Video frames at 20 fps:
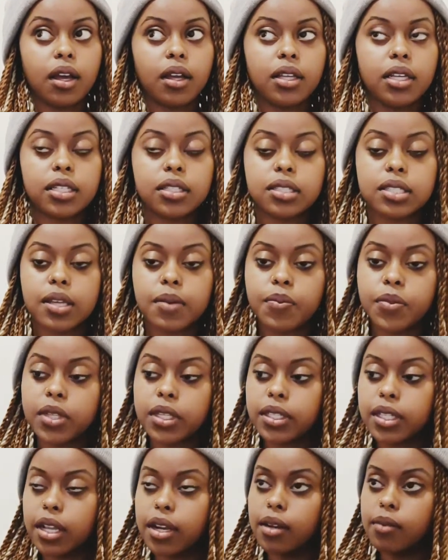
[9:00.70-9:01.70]
it's
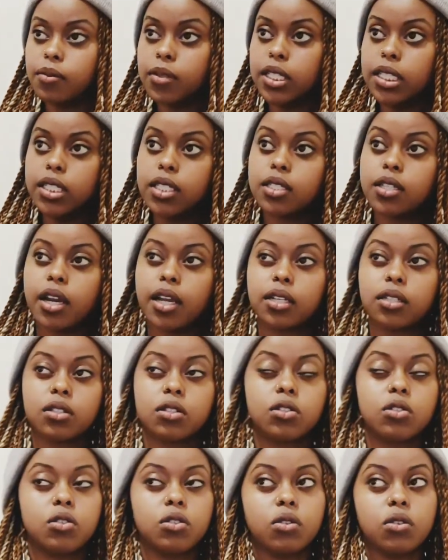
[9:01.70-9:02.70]
something that I'm really trying
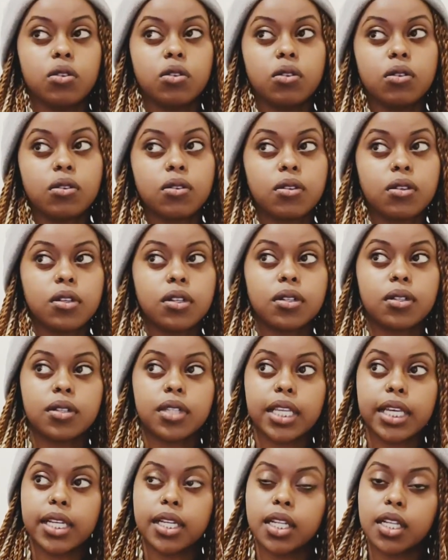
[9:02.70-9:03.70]
to do
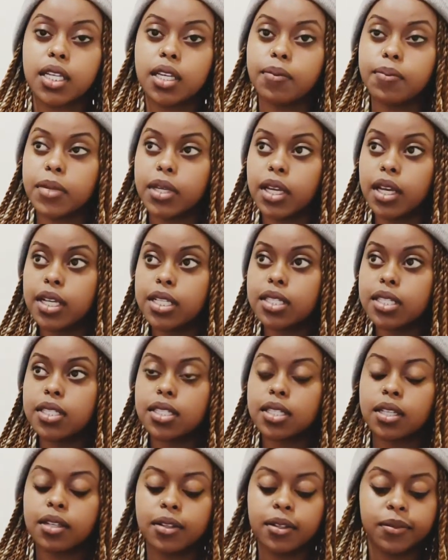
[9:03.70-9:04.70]
lately because
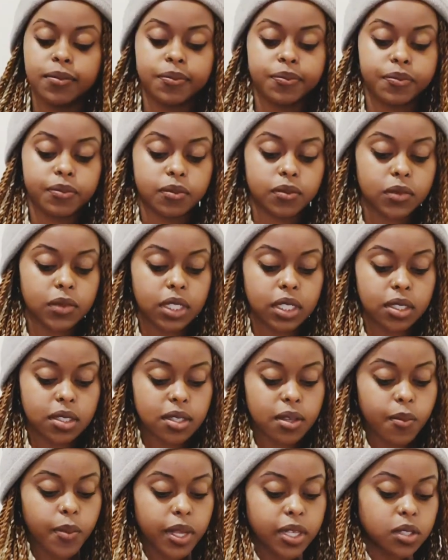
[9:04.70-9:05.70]
it's
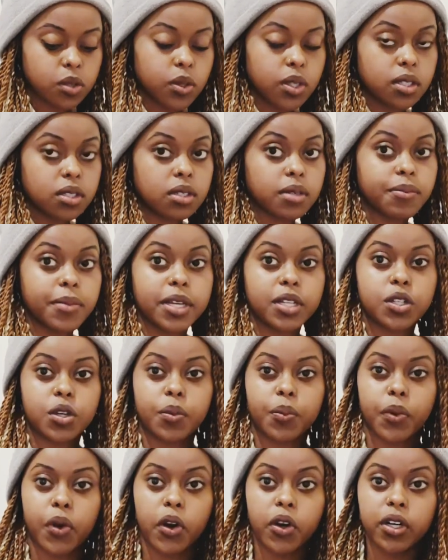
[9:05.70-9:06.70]
the best way to measure
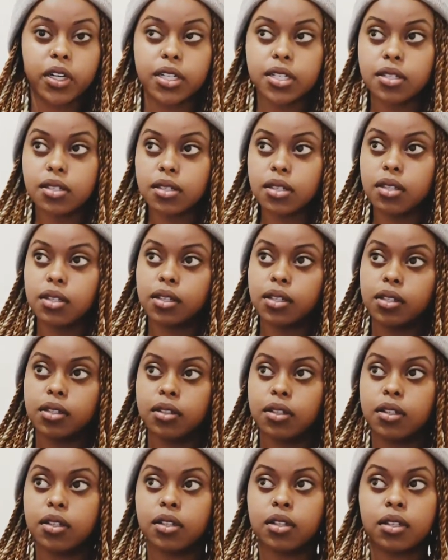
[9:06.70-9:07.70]
progress.
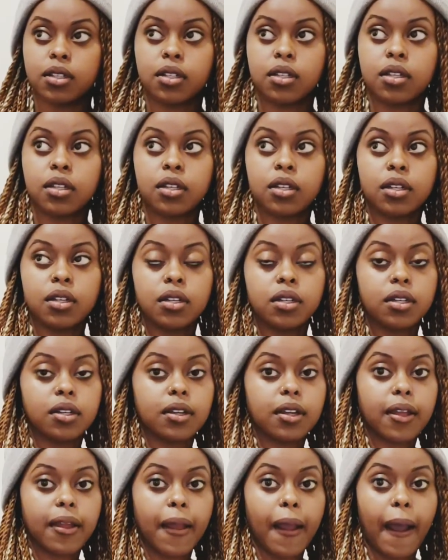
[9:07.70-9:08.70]

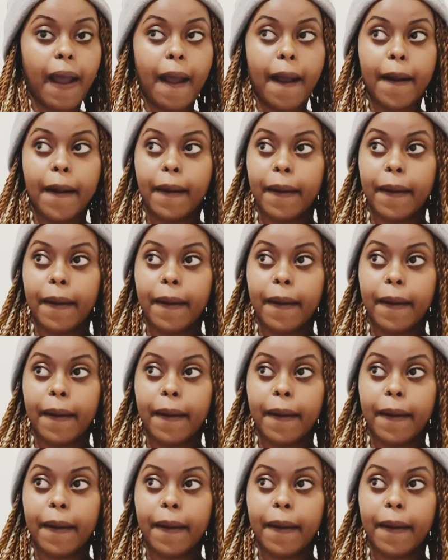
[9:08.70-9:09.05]
Yeah.